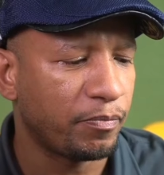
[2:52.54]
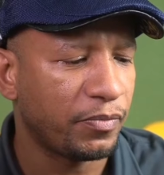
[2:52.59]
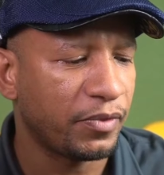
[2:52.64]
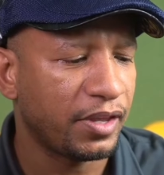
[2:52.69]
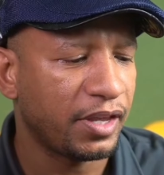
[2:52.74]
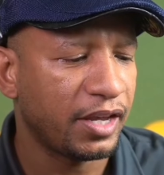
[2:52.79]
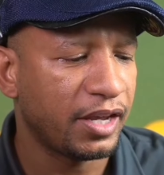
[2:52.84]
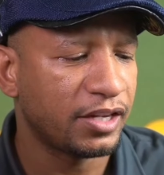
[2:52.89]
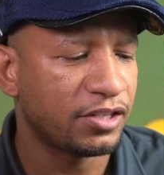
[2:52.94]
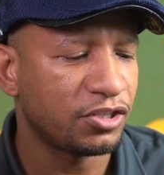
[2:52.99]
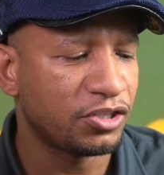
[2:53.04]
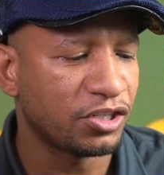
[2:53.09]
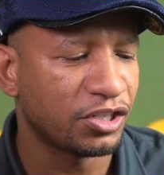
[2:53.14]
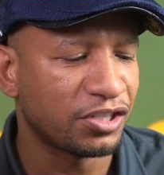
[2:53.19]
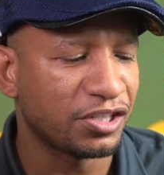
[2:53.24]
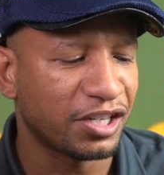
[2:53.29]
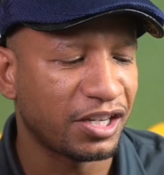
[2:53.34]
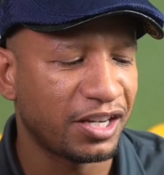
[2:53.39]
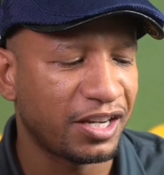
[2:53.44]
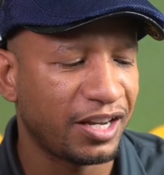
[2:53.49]
it's
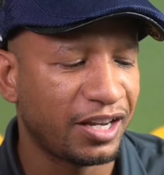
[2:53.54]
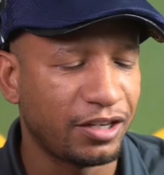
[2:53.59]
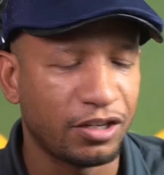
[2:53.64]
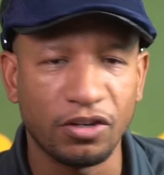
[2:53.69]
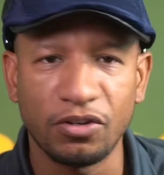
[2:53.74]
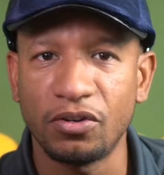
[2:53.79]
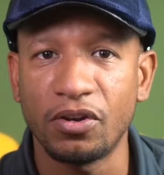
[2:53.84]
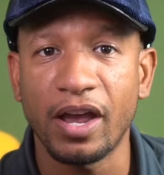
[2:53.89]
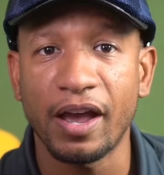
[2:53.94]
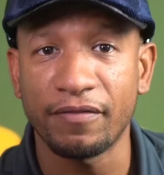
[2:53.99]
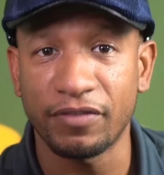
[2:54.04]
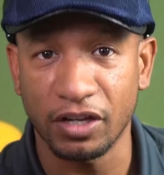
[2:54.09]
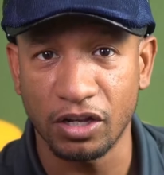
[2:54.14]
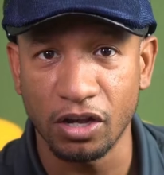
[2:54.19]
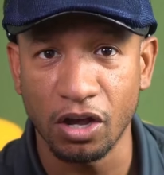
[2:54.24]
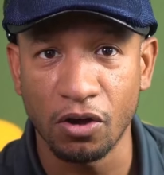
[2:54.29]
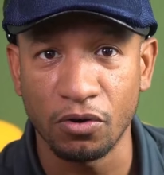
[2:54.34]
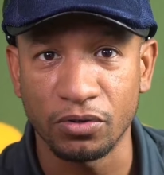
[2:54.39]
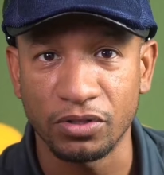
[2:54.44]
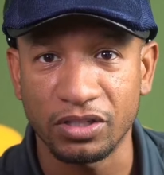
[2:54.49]
just you have the
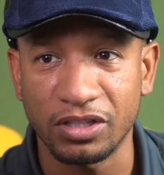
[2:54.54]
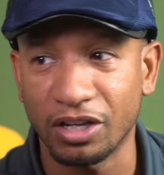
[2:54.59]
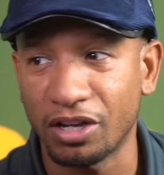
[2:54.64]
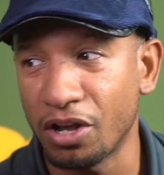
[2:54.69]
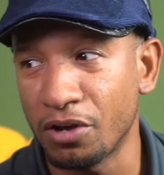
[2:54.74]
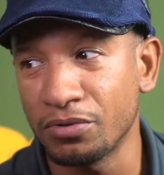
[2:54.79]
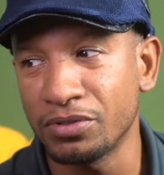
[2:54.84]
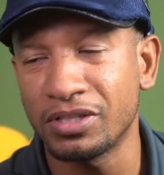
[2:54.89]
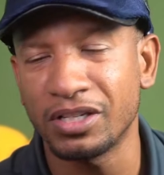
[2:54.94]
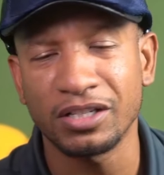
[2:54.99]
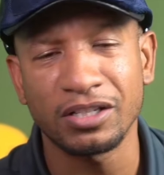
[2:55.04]
coast. The coast is a